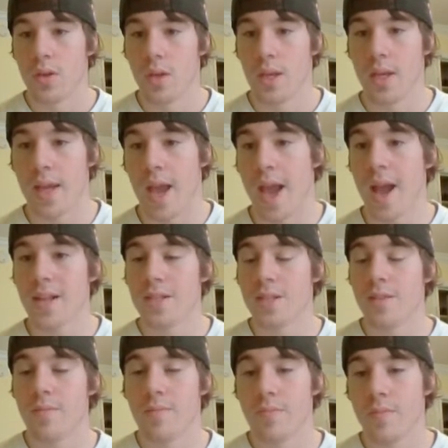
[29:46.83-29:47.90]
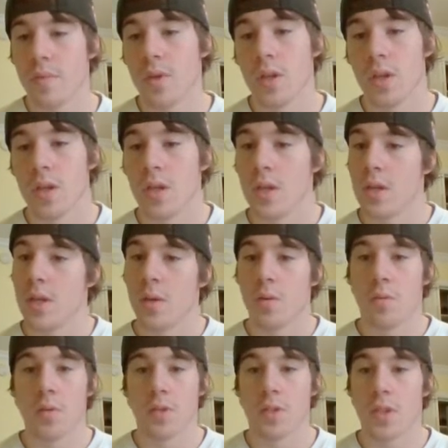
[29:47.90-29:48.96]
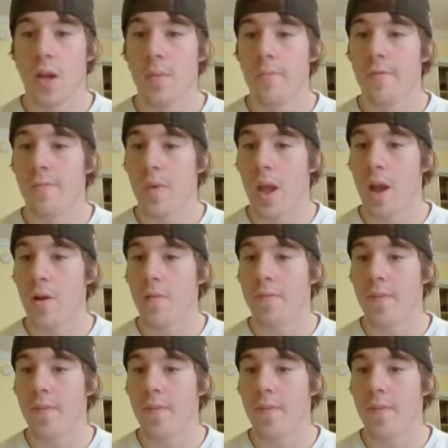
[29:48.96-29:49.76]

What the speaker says: He has to somehow